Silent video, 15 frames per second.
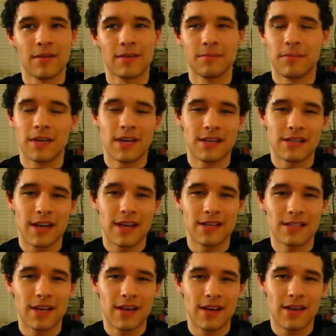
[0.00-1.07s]
because
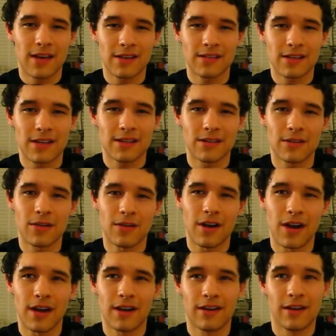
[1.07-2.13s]
excess
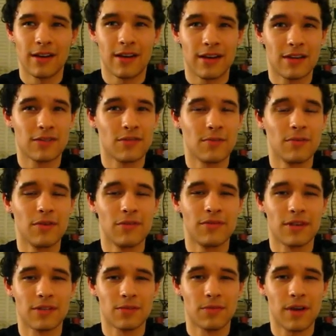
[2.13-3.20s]
chloride is removed
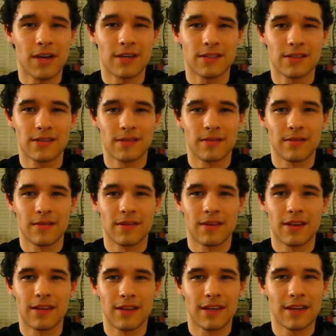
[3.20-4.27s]
as waste
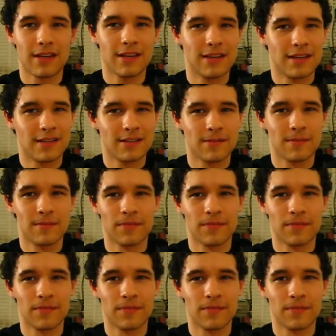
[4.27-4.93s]
in the kidneys.